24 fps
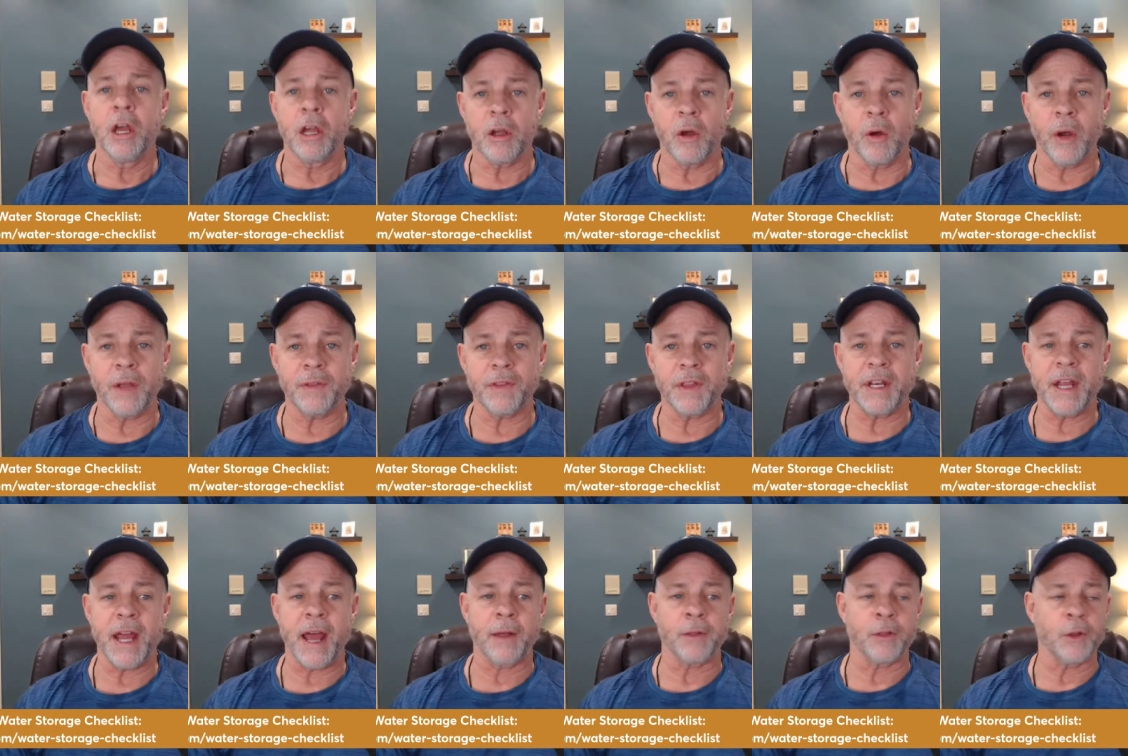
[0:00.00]
Go get the
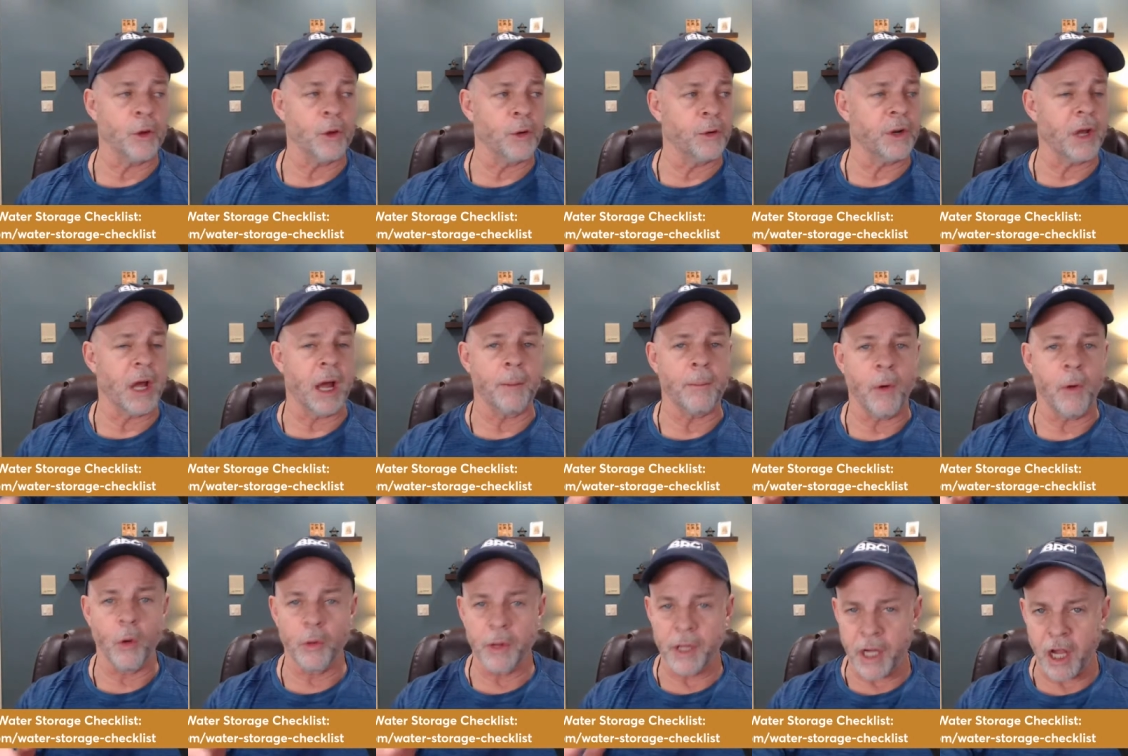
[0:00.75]
download.
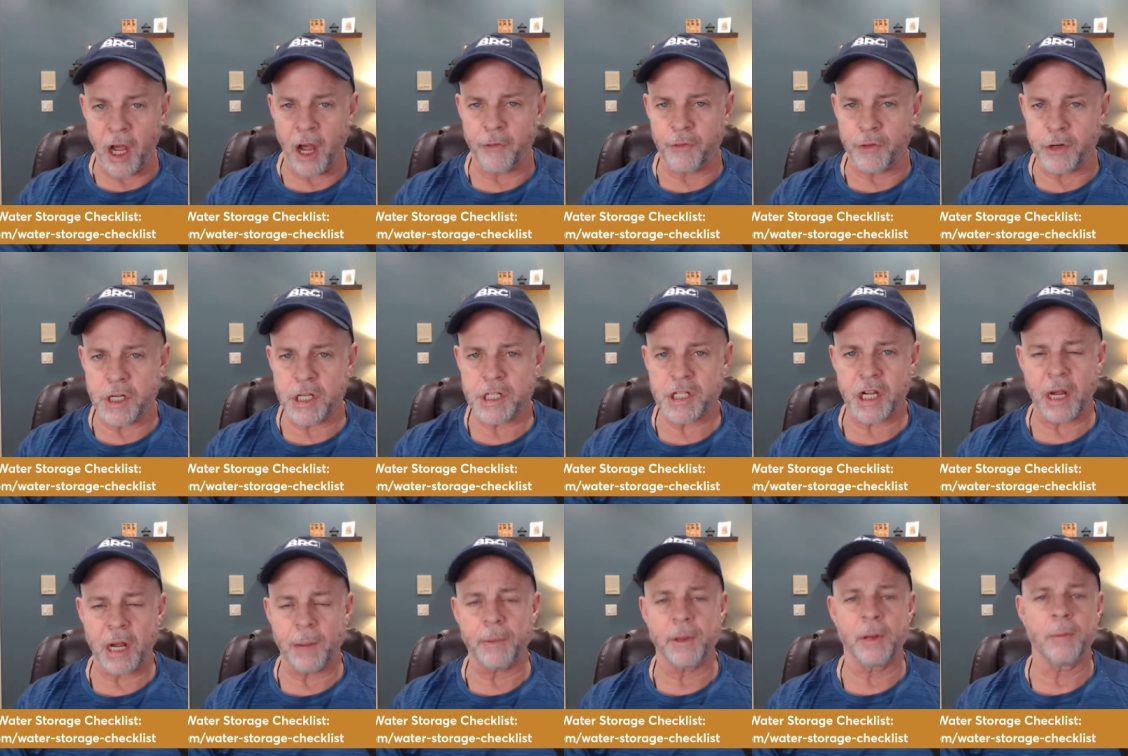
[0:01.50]
I'm holding off for just
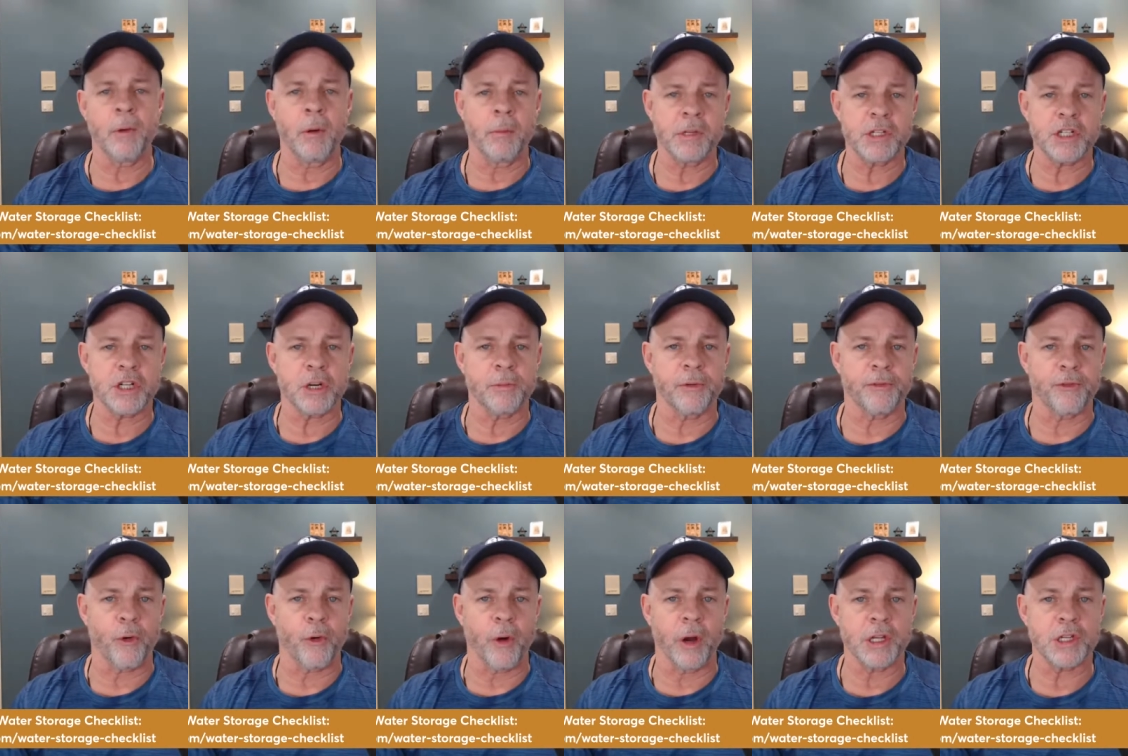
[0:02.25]
a couple of moments here
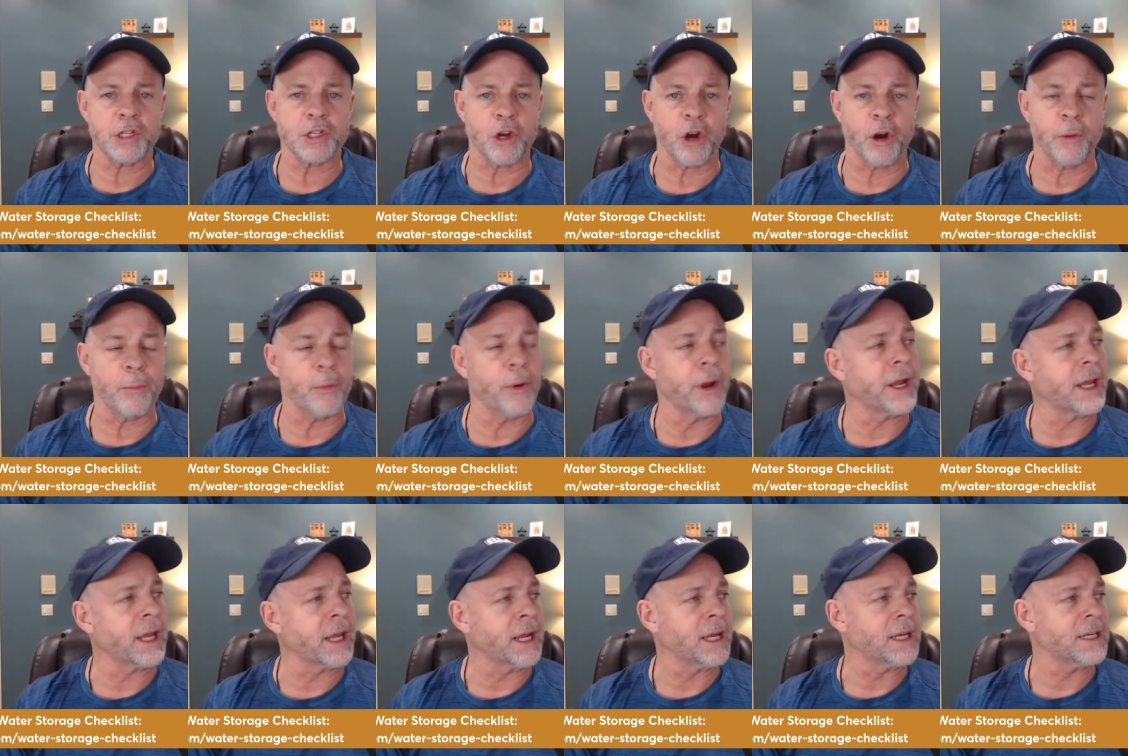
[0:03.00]
before I start
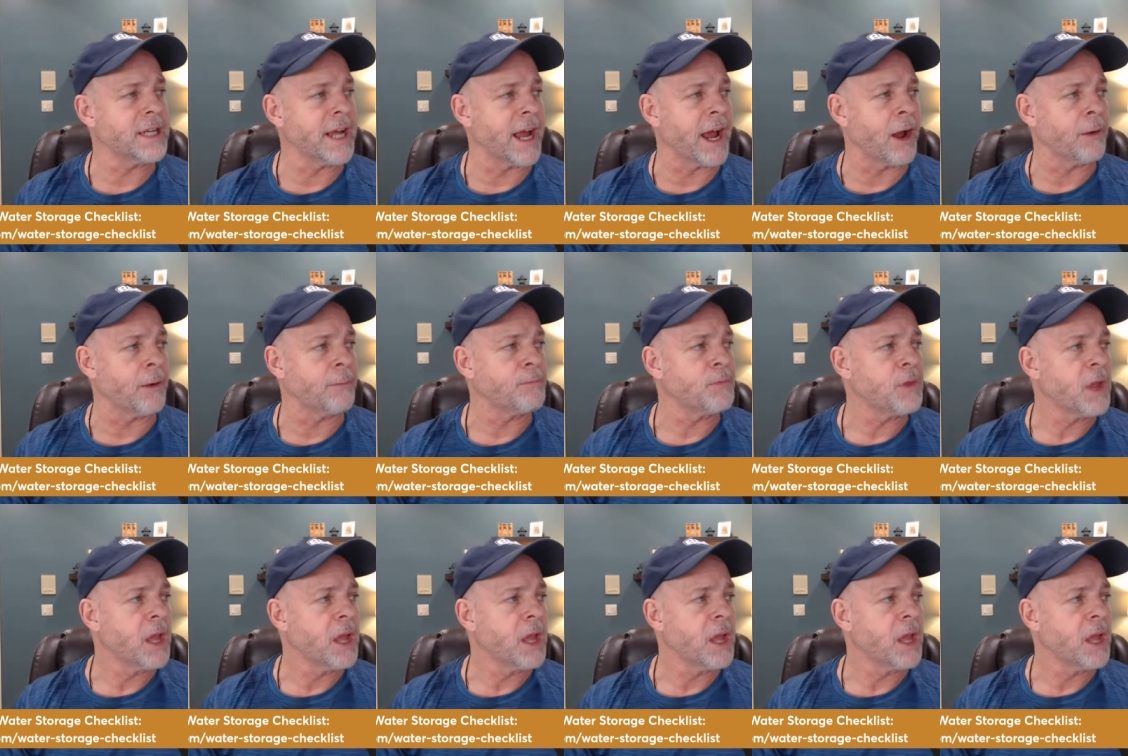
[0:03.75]
breaking it down.